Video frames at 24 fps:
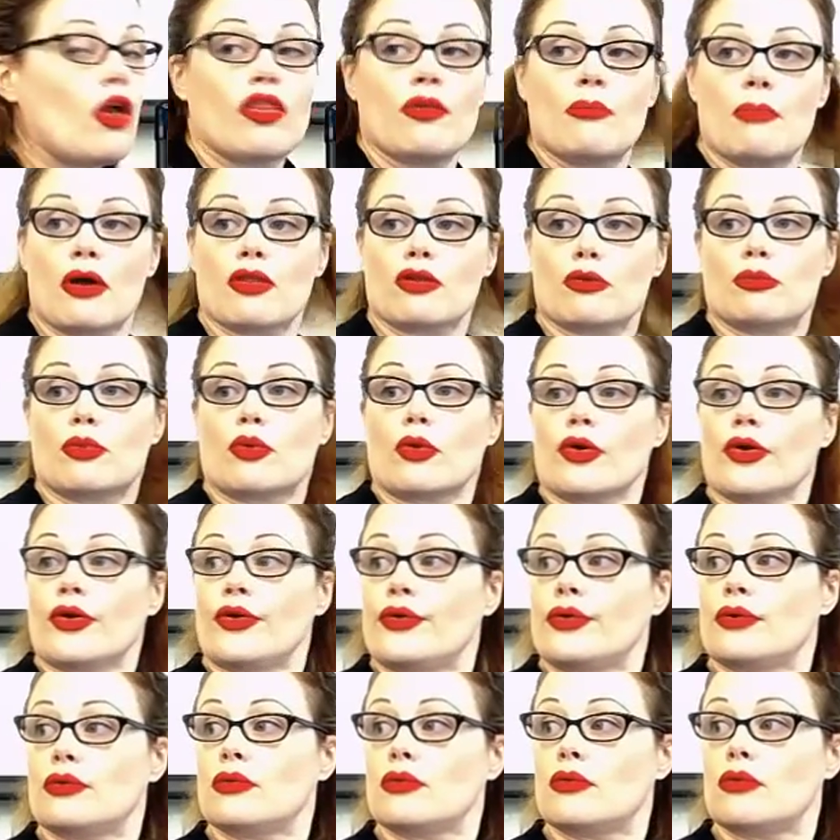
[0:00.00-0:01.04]
the motherboard?
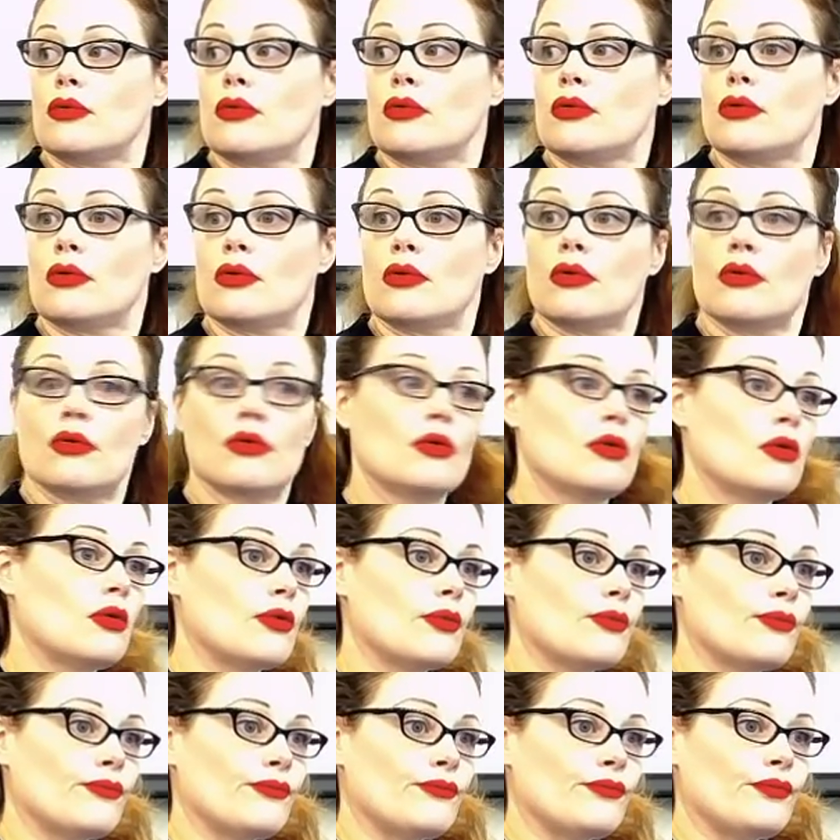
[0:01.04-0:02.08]
It's what
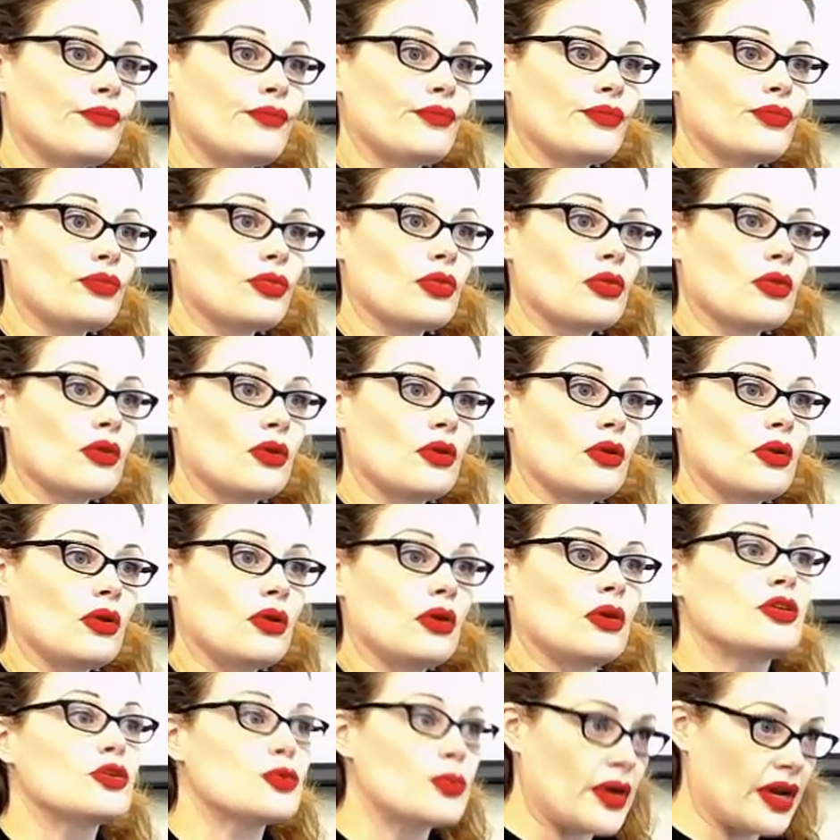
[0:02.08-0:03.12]
everything connects to.
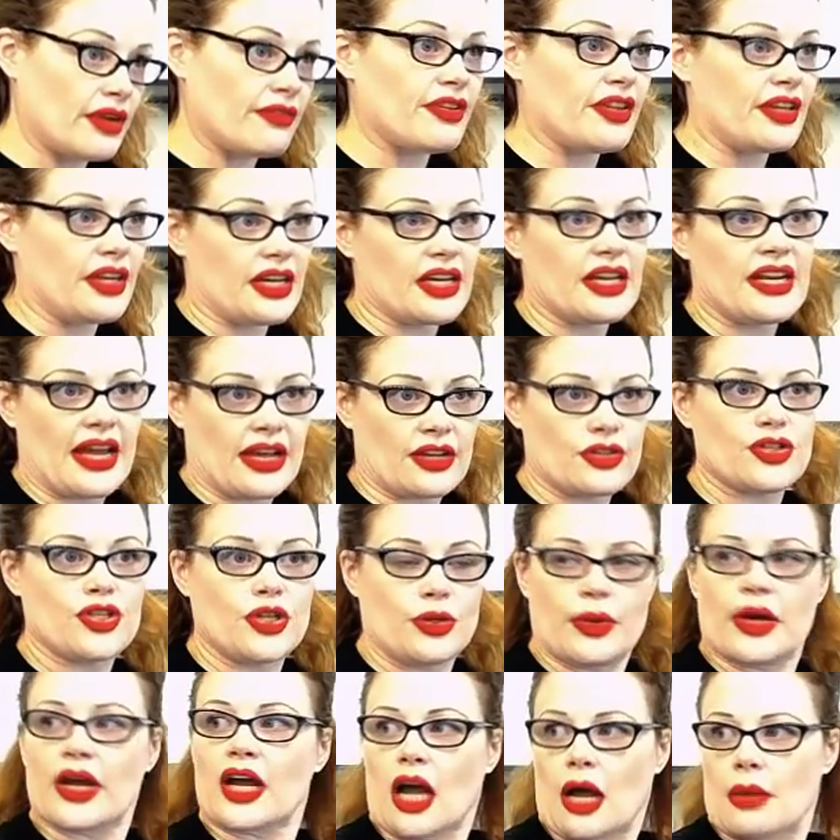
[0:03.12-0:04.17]
It's what everything connects to
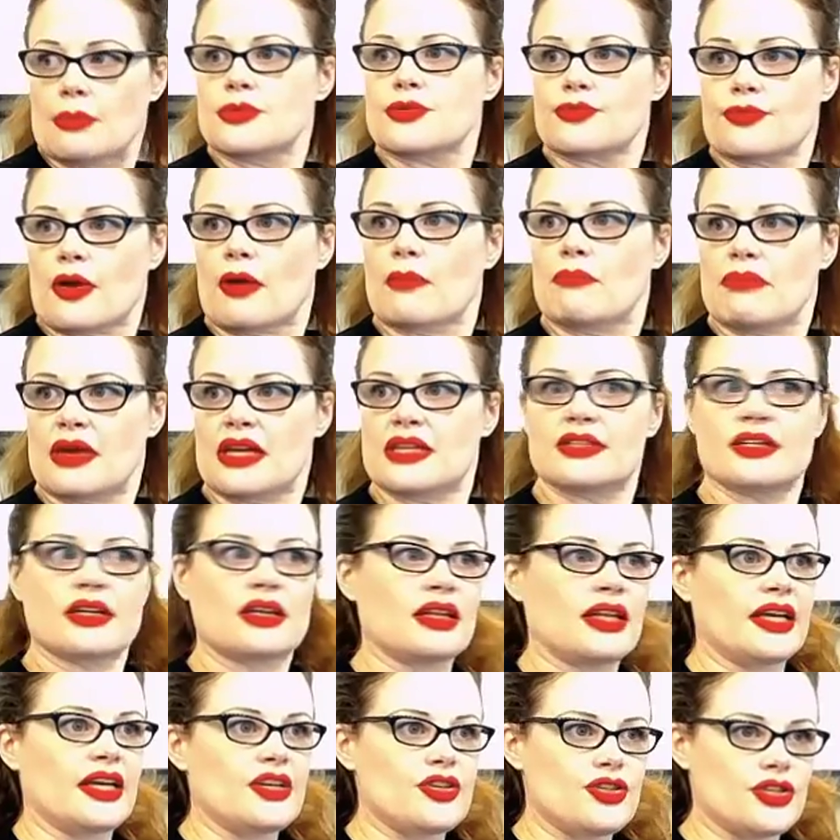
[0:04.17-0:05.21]
and comes from,
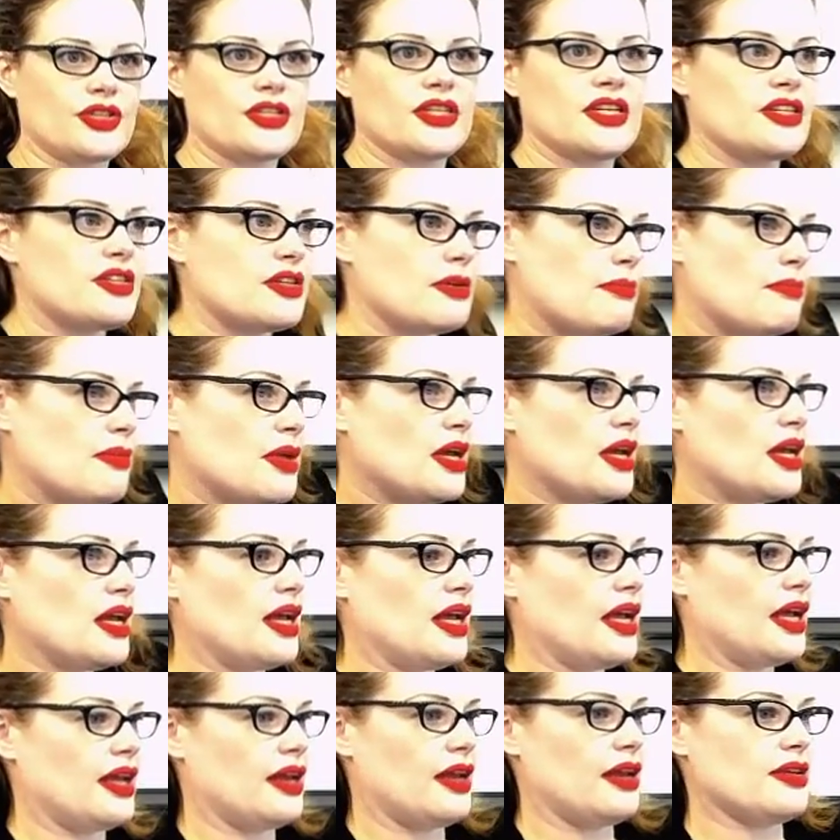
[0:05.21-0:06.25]
basically. It just it's a
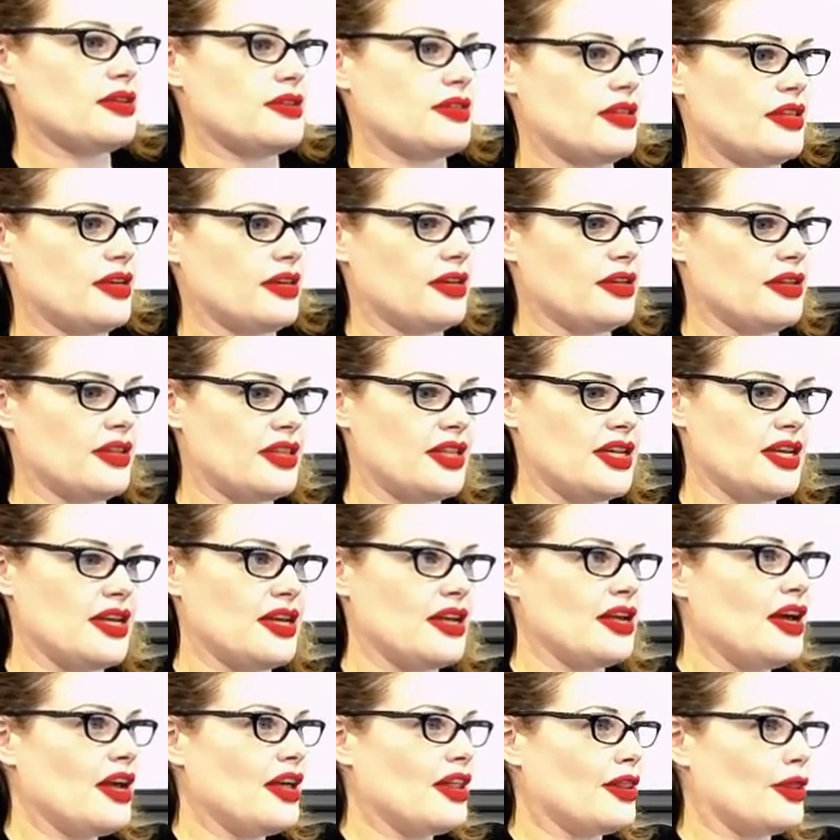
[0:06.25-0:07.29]
it is the the
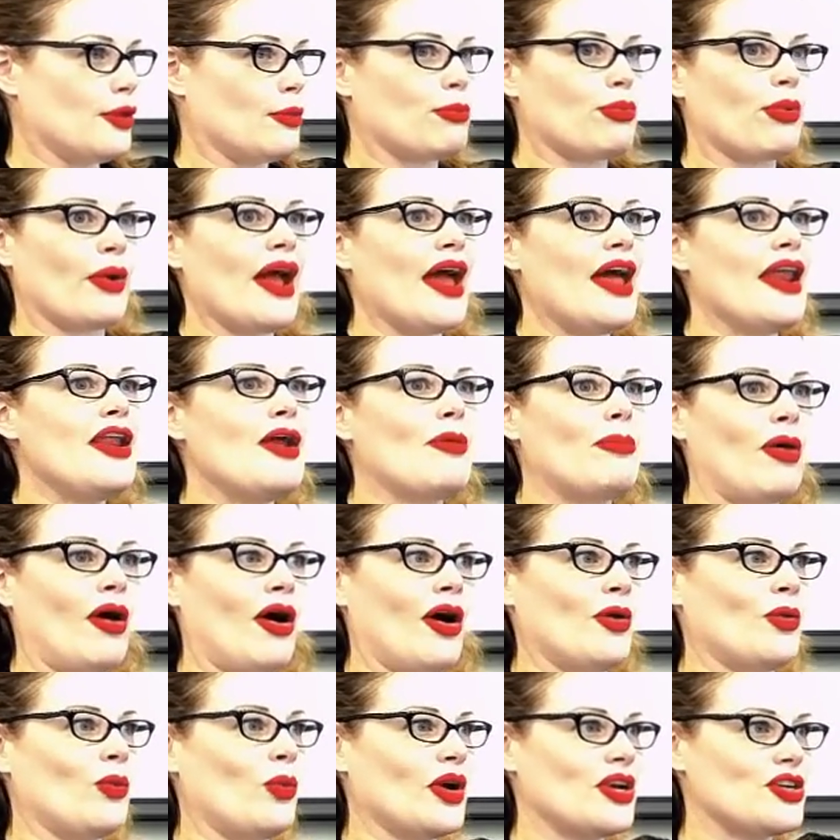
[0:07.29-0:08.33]
the bread
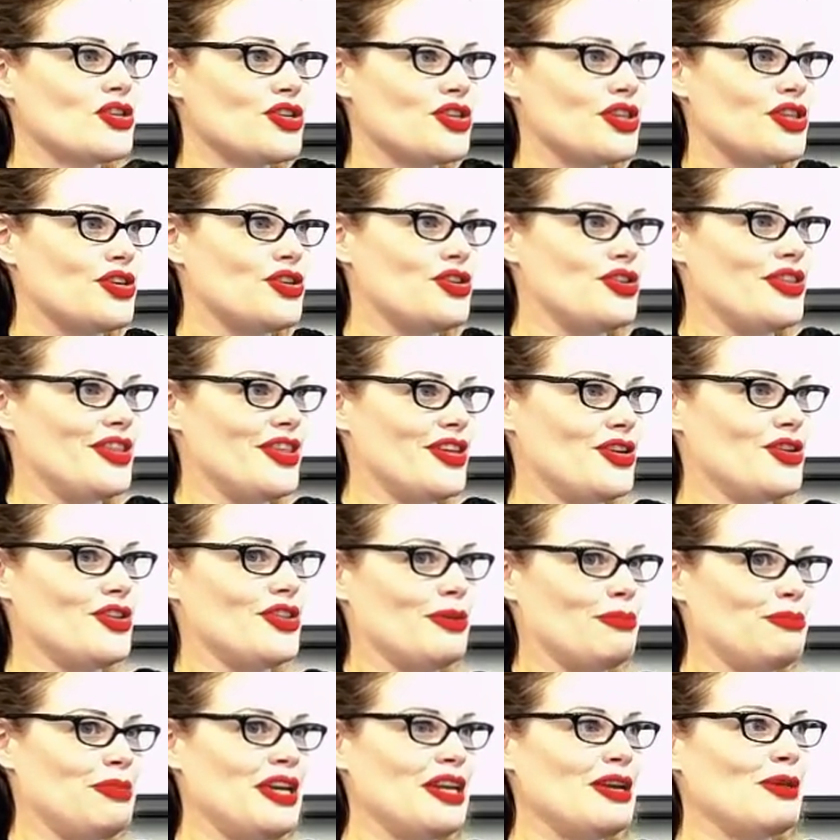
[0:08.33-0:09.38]
upon which the, the, the
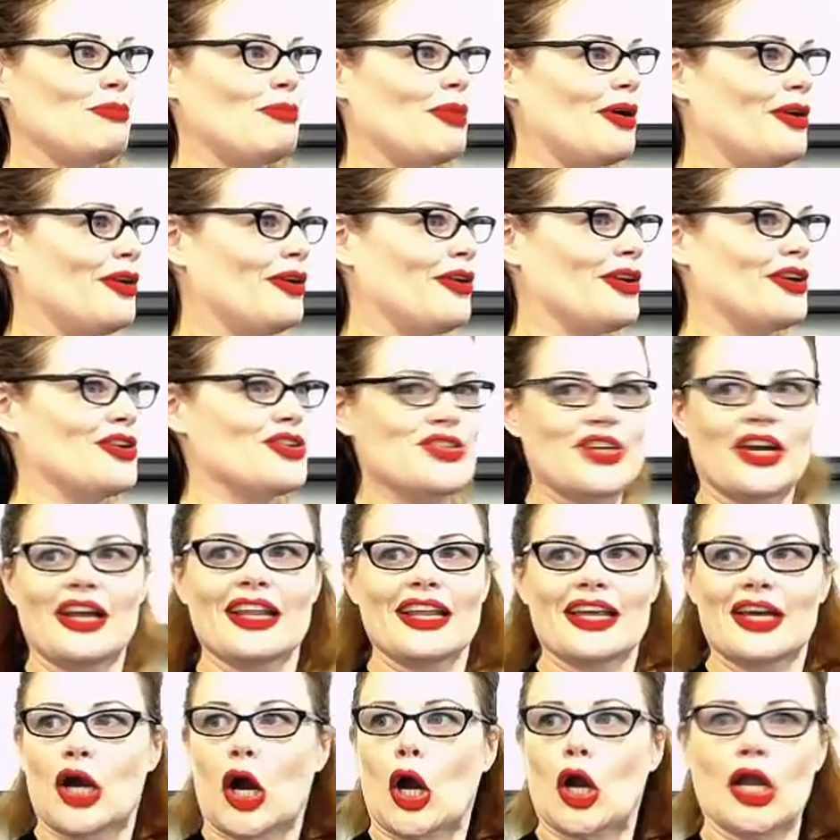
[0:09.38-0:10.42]
peanut butter and
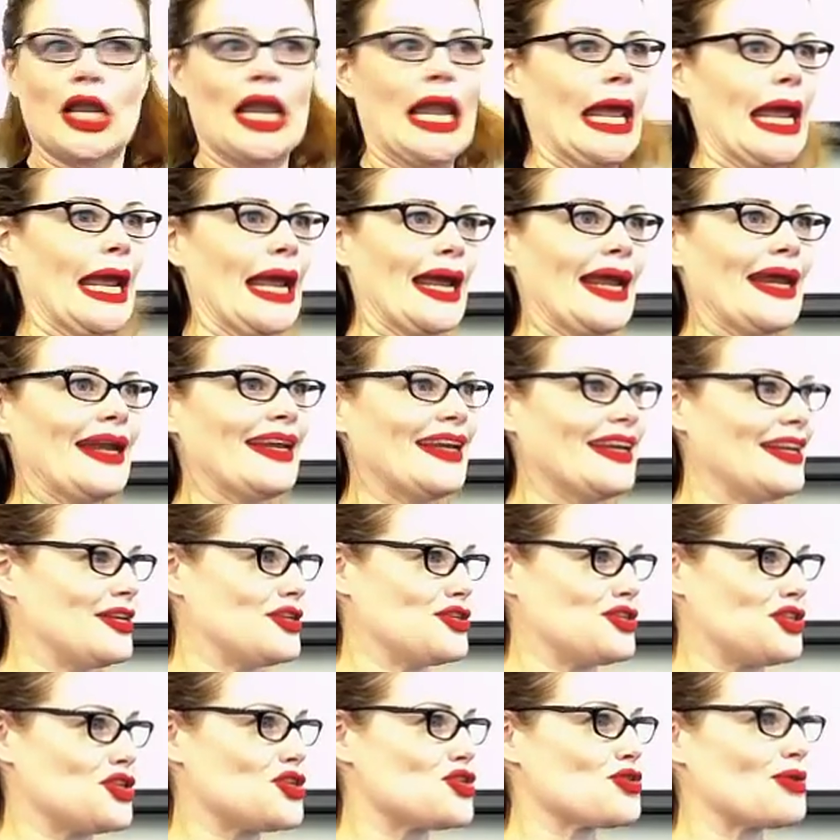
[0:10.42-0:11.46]
jelly are laid. It is
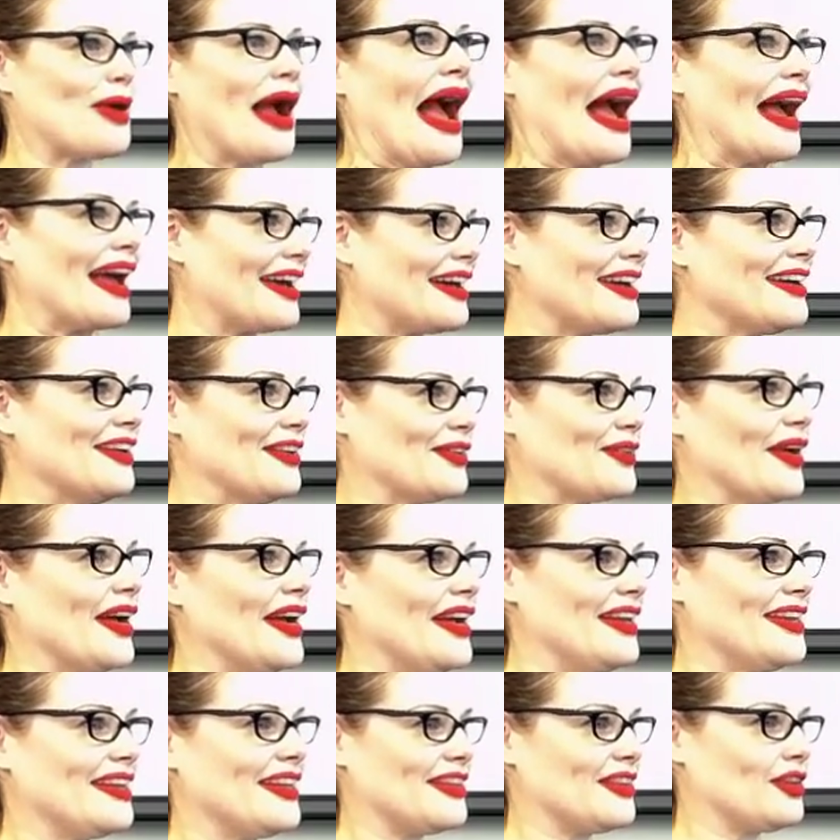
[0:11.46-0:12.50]
the track,
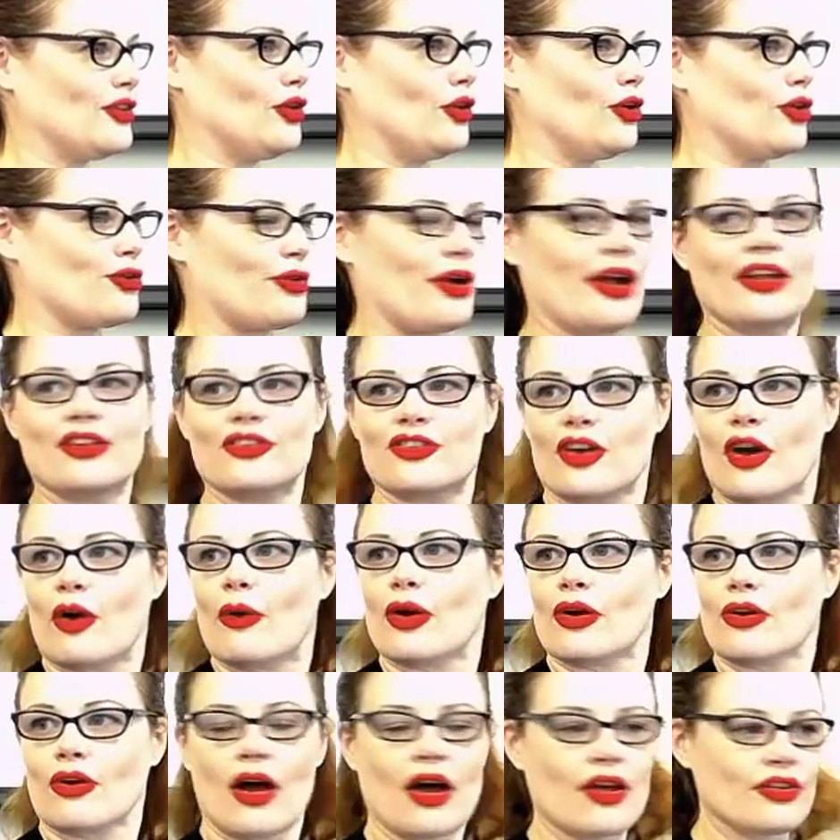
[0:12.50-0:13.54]
right, that the little trains go
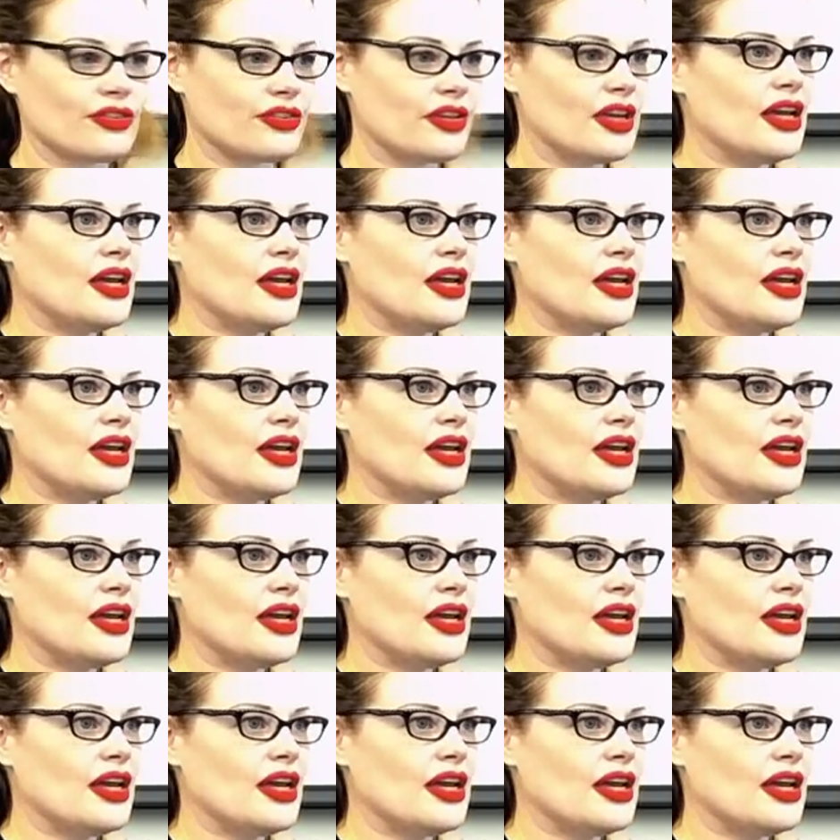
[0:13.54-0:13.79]
across.